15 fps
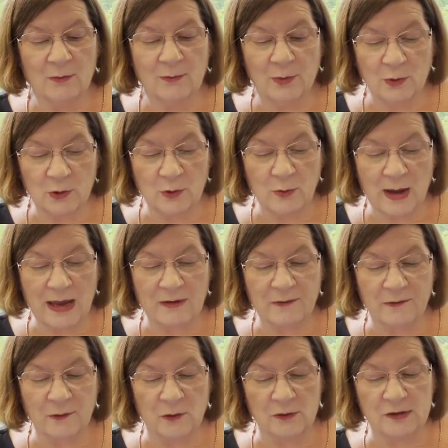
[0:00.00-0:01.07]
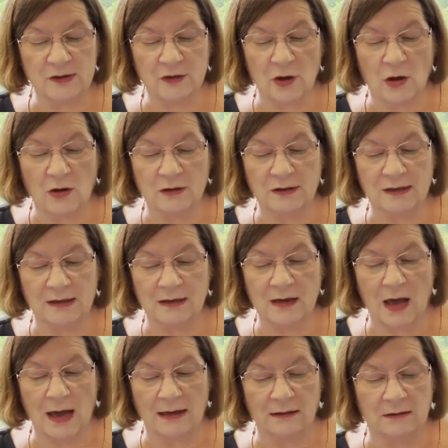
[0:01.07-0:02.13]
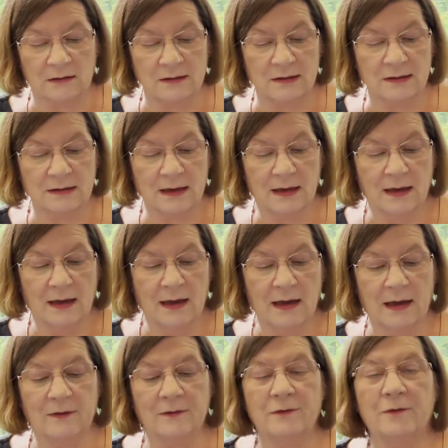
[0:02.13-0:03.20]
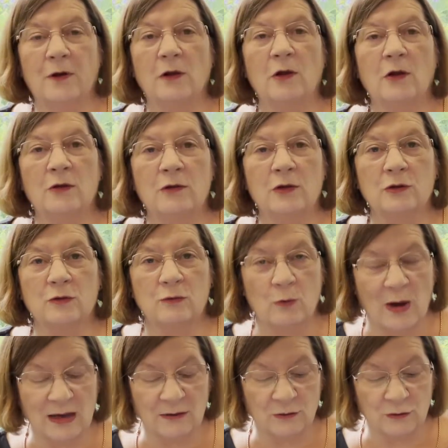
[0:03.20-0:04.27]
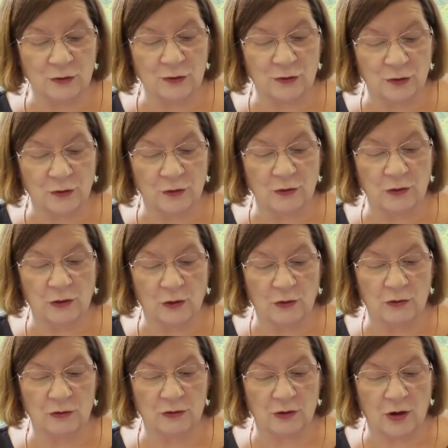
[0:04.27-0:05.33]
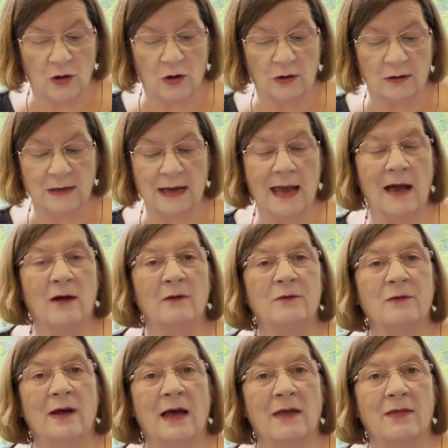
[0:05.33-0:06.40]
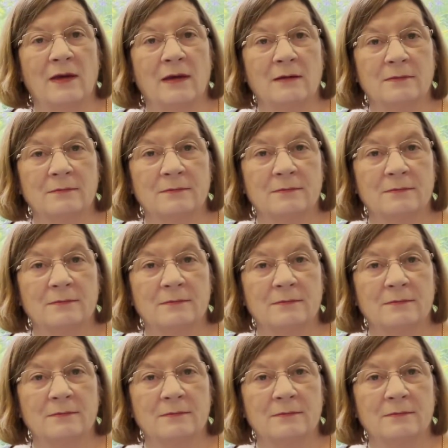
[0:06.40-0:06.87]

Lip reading: Put away false gods and idols and follow the one true Lord God, our Father.